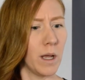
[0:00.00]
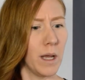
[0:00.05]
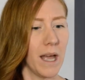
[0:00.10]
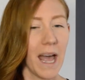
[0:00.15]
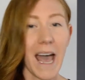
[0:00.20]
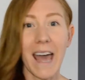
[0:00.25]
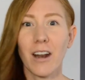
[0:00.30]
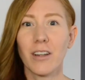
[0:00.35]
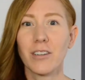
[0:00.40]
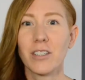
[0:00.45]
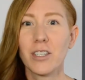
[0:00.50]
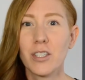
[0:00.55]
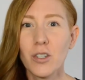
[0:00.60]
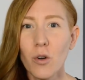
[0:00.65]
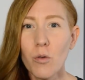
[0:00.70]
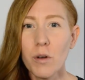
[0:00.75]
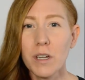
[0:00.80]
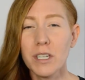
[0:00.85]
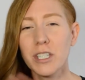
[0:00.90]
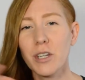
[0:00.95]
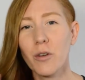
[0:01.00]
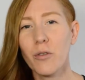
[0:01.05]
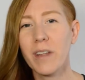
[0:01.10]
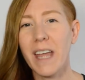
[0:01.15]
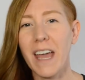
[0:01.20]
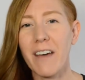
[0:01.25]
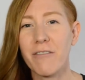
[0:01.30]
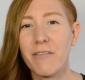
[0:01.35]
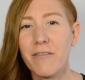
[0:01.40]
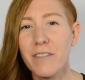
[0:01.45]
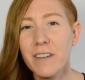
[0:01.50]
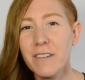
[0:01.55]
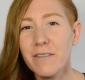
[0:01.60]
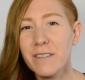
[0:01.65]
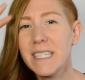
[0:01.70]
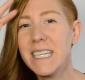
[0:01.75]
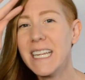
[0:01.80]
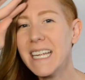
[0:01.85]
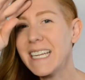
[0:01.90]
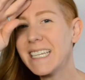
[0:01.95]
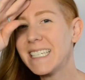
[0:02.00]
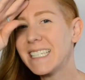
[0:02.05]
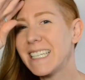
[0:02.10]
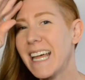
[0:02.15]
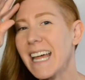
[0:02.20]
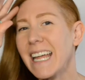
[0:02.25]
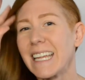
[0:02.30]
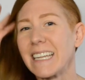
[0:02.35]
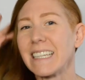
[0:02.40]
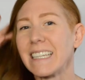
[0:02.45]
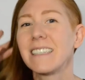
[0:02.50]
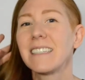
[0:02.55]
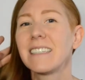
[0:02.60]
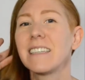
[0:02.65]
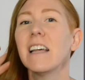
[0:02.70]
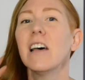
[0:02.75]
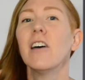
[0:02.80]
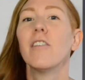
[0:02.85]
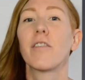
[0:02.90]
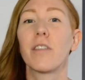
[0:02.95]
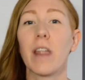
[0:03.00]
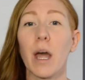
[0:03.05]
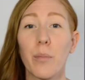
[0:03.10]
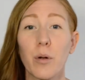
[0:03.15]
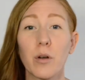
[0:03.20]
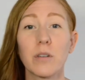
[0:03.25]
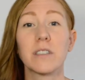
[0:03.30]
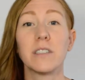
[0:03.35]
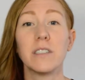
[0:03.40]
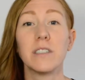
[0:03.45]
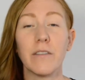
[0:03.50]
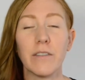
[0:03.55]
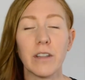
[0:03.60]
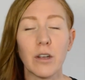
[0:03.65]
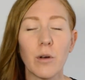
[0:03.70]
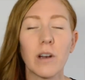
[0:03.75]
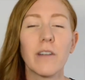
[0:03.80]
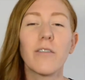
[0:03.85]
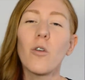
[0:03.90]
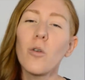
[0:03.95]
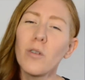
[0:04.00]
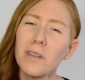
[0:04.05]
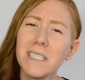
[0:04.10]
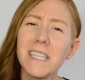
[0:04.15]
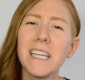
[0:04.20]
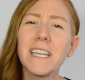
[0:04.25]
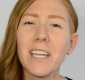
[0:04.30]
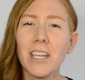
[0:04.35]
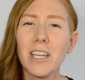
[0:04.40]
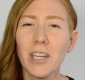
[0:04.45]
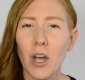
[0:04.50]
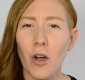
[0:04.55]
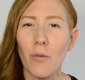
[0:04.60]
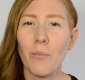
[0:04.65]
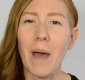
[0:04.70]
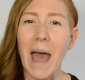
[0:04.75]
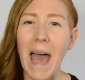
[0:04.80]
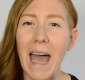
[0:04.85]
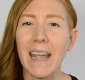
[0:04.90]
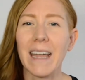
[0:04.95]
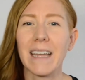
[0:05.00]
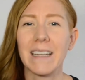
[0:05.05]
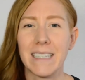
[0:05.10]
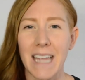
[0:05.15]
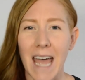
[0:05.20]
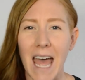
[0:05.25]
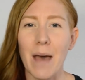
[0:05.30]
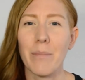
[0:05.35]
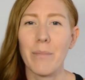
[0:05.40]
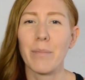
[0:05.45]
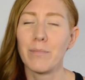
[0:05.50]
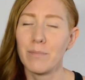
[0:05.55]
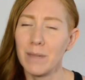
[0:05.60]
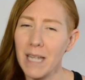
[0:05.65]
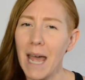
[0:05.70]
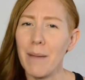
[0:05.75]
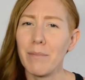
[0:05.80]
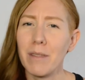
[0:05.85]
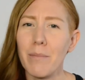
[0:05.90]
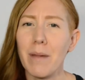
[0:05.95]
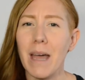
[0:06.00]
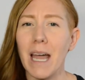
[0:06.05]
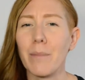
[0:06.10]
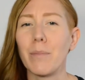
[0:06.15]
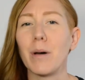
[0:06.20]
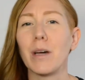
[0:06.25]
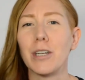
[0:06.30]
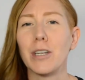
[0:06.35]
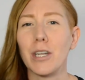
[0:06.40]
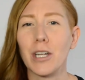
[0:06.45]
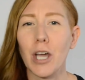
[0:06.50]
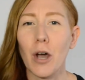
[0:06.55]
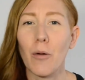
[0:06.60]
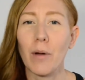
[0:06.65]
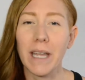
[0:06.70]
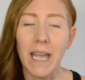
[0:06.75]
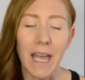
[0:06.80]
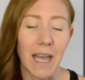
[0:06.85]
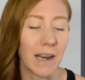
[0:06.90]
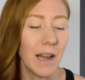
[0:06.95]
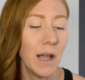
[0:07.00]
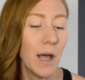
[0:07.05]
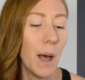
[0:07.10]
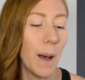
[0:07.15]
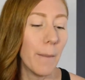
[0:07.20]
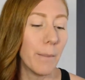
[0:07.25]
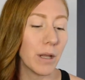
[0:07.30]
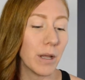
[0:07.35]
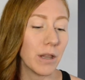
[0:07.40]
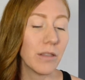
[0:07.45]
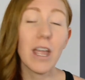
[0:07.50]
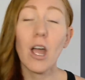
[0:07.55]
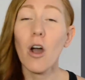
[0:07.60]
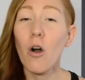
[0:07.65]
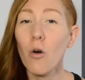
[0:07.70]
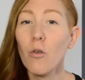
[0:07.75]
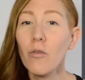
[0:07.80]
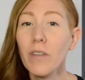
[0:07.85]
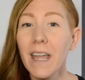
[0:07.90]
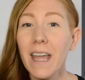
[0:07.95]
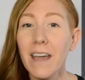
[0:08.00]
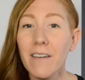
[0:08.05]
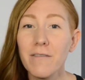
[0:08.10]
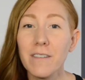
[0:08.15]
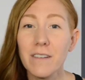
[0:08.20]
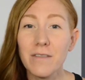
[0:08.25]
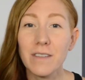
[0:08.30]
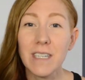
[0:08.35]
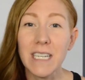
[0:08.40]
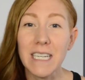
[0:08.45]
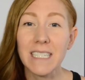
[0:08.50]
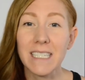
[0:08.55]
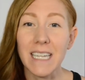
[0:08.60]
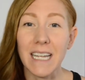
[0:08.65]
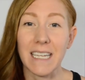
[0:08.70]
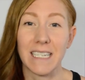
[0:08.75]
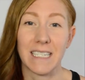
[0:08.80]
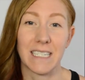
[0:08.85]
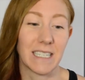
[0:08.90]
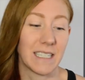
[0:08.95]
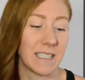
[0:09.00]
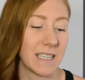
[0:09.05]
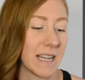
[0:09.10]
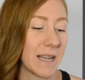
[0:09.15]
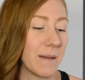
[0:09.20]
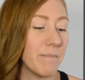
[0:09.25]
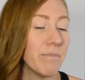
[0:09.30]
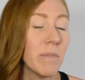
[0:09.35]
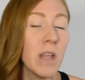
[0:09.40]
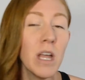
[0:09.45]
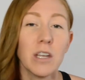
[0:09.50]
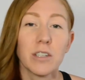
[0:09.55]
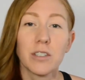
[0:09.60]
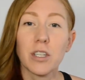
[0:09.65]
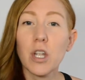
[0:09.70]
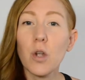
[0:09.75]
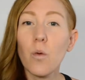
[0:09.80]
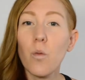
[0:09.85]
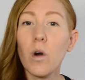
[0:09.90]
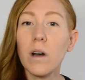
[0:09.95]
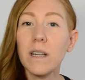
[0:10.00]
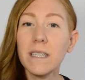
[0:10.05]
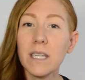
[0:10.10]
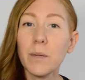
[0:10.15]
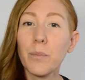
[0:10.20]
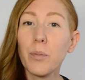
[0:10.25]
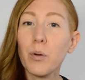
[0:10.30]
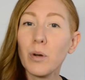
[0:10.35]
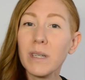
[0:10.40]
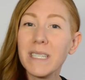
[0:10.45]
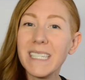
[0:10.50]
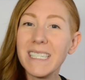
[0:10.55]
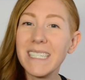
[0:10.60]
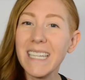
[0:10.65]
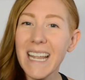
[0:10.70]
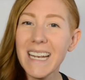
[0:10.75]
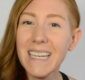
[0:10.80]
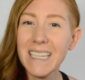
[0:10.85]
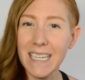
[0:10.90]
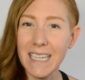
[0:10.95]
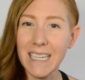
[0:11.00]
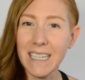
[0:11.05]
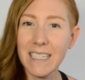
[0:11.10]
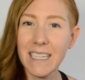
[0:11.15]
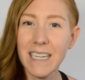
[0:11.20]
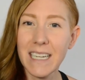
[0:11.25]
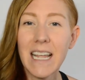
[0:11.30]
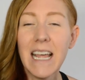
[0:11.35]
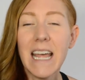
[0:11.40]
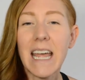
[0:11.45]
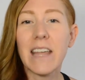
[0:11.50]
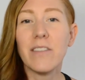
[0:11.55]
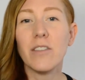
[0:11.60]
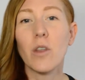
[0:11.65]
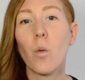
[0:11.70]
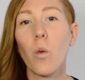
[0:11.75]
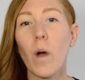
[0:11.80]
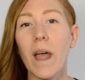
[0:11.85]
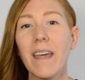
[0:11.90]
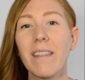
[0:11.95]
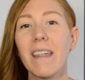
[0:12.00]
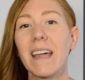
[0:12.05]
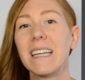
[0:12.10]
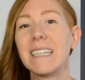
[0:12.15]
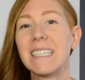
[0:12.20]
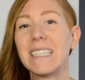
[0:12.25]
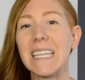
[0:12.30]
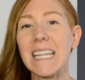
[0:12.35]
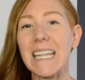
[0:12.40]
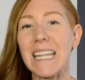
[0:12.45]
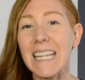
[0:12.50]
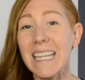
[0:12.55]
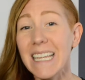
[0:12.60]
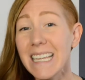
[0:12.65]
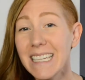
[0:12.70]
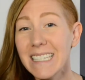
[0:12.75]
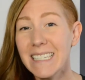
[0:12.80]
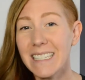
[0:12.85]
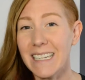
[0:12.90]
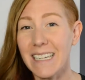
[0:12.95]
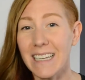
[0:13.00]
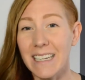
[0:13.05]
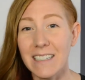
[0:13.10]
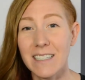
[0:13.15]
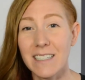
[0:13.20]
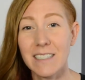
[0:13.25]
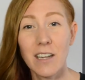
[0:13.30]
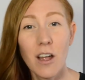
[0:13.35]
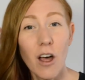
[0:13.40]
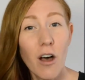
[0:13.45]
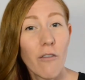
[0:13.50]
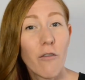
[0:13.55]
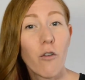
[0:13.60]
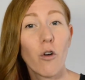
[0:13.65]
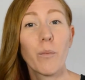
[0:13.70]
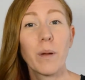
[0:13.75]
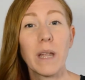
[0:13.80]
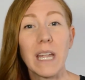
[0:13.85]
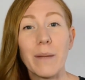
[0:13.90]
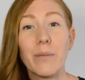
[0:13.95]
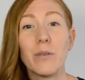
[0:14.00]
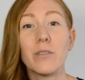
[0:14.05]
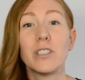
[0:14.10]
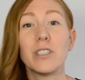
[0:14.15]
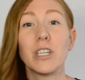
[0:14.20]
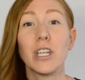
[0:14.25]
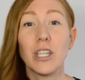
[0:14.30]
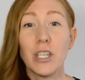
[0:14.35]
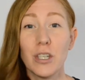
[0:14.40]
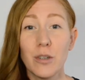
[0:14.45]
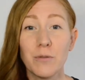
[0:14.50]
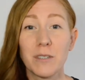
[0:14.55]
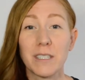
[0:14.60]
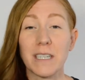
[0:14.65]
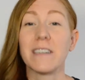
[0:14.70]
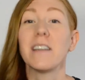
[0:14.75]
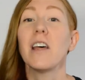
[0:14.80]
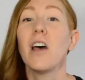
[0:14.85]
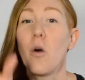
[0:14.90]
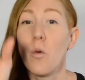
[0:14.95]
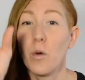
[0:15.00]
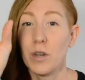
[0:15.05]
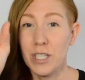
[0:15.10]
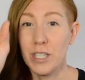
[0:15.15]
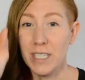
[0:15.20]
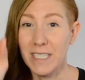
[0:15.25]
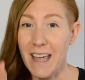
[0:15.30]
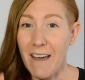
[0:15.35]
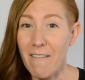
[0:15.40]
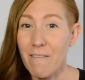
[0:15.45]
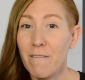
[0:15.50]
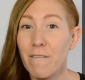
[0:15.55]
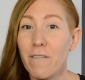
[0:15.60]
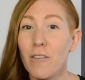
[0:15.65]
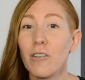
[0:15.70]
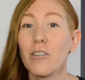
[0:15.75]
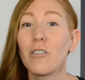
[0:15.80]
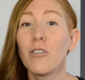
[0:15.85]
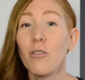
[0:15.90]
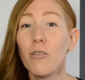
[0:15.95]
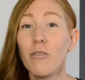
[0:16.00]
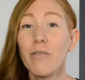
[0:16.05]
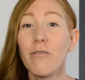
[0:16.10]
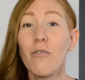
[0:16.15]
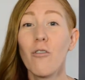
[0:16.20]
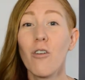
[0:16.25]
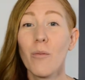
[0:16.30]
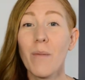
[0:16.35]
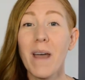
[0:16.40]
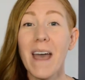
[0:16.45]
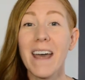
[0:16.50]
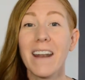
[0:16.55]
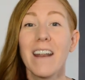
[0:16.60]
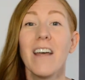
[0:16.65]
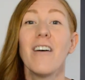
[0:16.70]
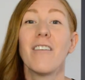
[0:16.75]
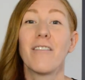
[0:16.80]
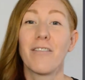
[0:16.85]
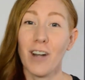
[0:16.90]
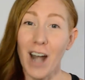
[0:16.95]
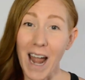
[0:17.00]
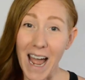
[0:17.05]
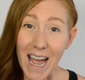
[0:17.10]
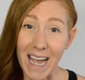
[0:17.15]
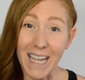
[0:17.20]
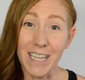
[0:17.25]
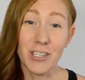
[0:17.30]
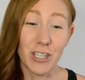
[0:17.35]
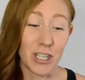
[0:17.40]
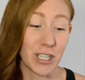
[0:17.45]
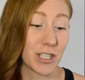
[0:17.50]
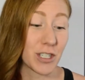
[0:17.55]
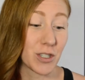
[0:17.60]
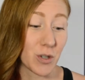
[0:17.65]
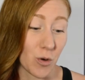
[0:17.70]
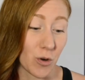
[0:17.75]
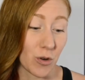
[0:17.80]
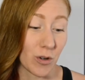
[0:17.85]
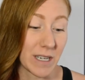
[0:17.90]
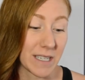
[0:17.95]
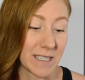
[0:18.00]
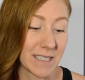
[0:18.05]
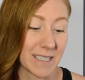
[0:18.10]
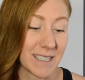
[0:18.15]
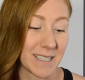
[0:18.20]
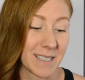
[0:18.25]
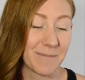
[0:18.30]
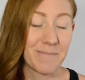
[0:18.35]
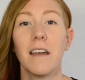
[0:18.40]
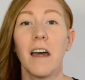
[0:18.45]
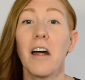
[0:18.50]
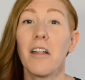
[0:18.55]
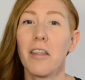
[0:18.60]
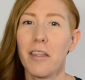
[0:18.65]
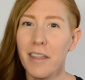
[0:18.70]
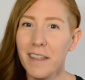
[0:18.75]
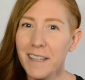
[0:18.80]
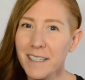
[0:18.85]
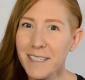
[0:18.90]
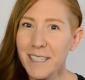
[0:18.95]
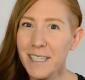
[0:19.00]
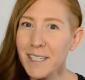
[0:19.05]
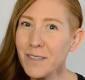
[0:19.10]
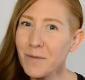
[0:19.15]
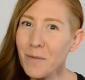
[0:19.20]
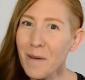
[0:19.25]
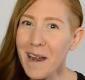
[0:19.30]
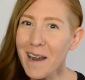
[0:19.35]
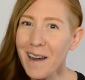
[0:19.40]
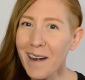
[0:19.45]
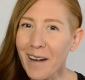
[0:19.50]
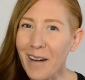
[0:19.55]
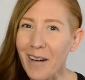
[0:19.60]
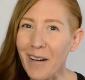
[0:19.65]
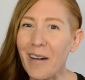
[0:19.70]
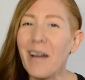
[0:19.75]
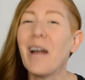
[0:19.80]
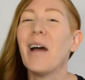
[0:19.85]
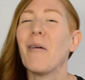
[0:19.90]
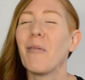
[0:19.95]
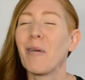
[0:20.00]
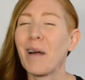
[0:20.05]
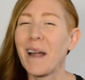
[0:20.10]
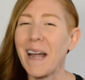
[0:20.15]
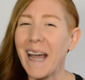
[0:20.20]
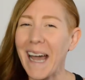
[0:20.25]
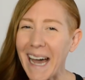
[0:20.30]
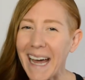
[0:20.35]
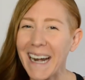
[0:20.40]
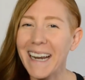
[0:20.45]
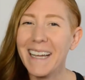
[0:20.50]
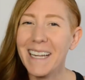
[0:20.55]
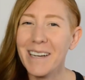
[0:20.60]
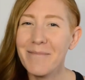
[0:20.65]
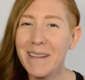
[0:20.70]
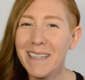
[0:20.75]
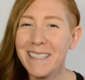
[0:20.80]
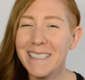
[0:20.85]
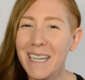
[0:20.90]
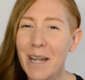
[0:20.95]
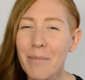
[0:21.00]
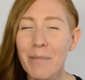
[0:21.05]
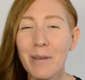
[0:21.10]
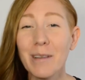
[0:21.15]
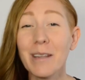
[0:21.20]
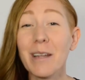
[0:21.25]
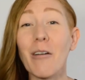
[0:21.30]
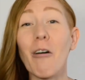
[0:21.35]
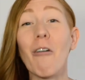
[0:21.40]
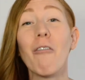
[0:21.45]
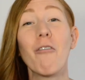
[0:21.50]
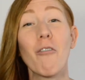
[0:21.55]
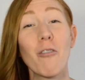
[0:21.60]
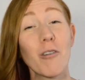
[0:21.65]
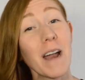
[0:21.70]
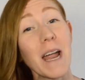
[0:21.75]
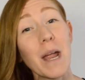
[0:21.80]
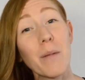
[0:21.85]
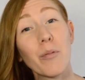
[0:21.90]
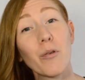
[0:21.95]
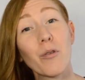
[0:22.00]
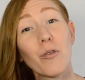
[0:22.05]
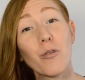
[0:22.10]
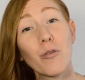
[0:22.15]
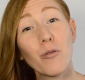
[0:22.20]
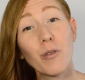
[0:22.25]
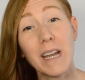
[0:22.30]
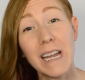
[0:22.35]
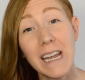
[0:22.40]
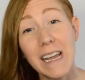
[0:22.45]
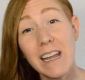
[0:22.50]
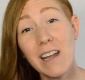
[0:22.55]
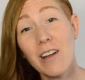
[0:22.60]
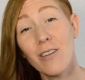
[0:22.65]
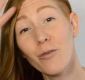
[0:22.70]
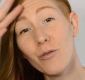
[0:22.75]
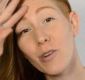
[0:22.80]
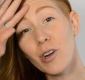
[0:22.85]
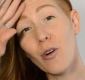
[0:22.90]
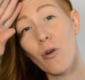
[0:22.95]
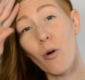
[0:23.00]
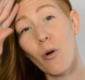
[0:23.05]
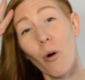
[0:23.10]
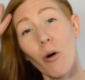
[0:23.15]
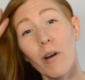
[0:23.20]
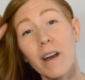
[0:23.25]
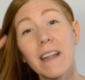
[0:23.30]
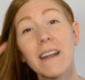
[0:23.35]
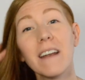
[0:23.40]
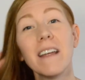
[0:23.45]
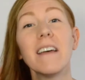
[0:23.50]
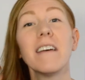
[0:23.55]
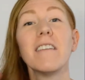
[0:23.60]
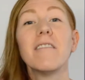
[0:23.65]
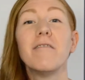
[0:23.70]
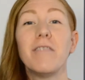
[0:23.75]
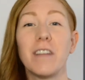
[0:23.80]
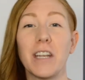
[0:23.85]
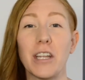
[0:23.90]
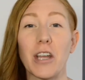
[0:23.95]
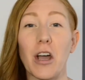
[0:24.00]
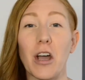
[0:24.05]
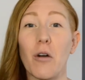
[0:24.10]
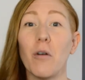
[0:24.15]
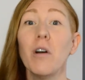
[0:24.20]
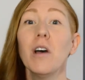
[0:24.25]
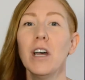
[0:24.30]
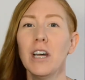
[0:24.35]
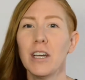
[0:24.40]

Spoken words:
And on stories, you only have 15 seconds for that person to view it. Of course, they can go back and tap the back button and go again, but they only have 15 seconds to see it. So you want to present it in the way that is the easiest for people to use it, which is that vertical format for IG stories. This is where we're kind of going to mix it up a little. For a pre-recorded video.